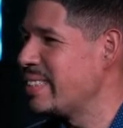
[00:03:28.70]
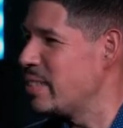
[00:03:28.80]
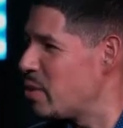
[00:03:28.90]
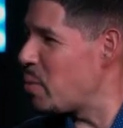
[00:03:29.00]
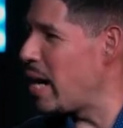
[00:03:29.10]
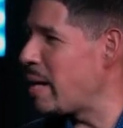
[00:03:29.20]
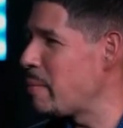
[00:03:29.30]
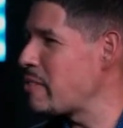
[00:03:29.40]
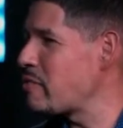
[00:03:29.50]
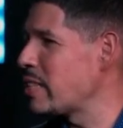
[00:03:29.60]
Do you know why,
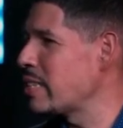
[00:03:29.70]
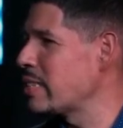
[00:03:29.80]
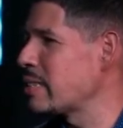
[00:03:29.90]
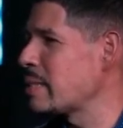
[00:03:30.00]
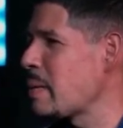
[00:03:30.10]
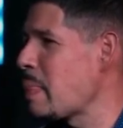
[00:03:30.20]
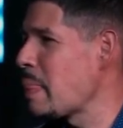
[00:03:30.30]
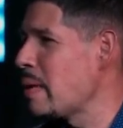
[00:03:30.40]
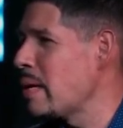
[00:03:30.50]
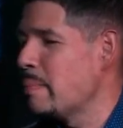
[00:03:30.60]
my friends?
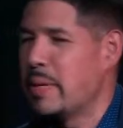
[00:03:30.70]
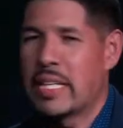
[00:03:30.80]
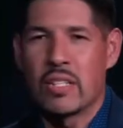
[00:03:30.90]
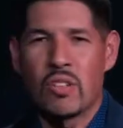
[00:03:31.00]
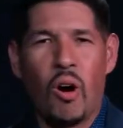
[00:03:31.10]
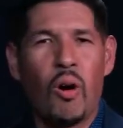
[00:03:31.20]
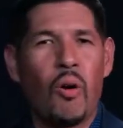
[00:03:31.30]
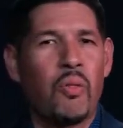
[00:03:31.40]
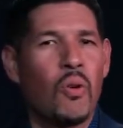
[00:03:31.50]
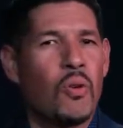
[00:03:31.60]
Because
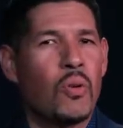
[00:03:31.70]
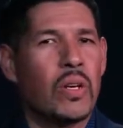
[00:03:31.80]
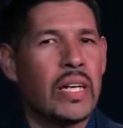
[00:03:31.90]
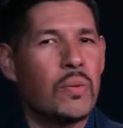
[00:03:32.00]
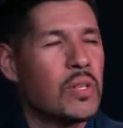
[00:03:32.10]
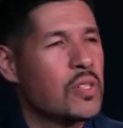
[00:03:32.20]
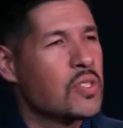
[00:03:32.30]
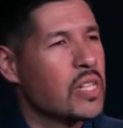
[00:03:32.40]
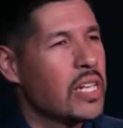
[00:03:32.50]
although it was,